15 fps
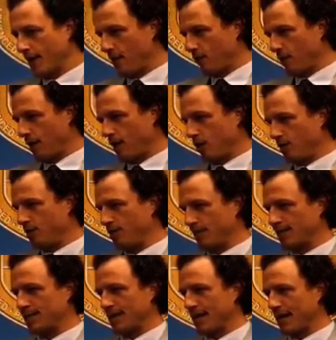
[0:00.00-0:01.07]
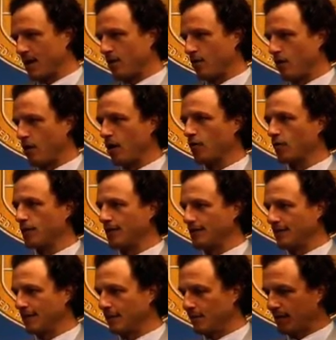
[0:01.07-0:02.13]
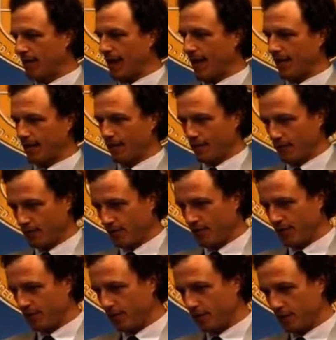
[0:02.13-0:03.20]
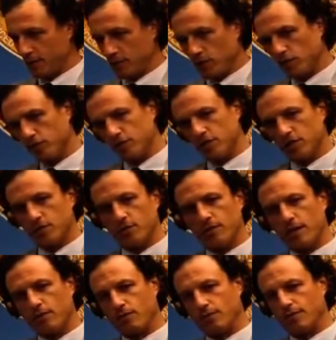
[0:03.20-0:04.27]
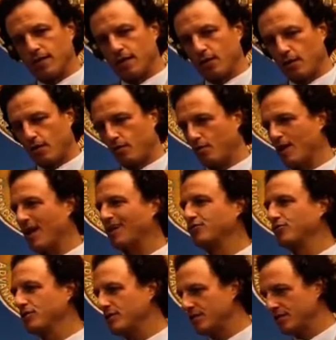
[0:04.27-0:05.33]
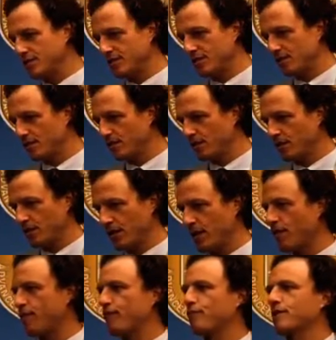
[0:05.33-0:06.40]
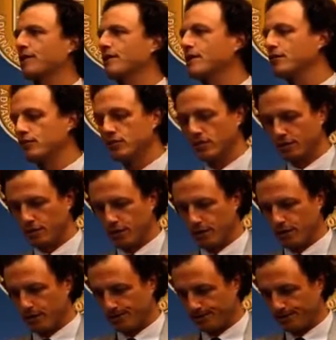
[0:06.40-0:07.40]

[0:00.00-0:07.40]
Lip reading: That will help dictate how long we need to keep the catheter. There's a big difference between someone that retained 300 cc's of urine and 3 liters of urine.